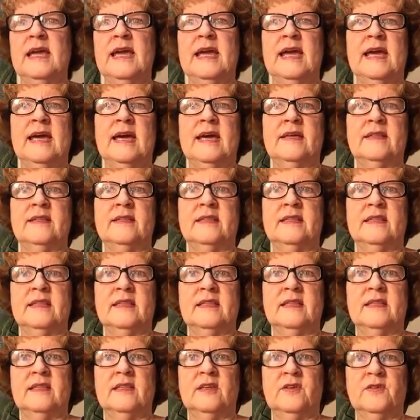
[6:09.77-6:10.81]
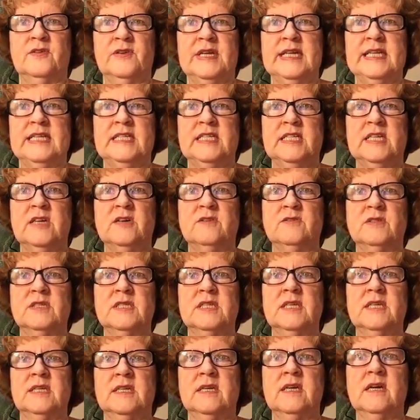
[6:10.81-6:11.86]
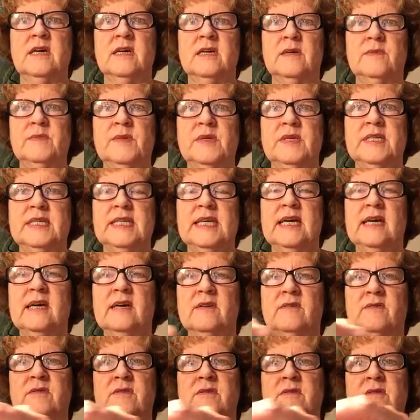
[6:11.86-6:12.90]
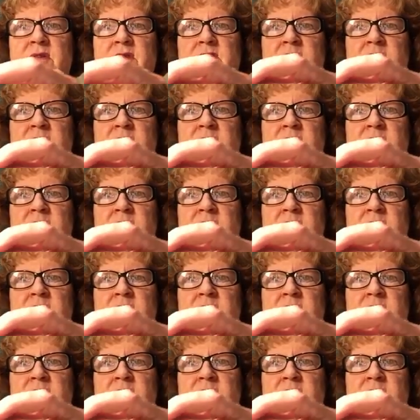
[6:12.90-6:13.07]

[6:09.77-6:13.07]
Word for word: And the green stones can calm you down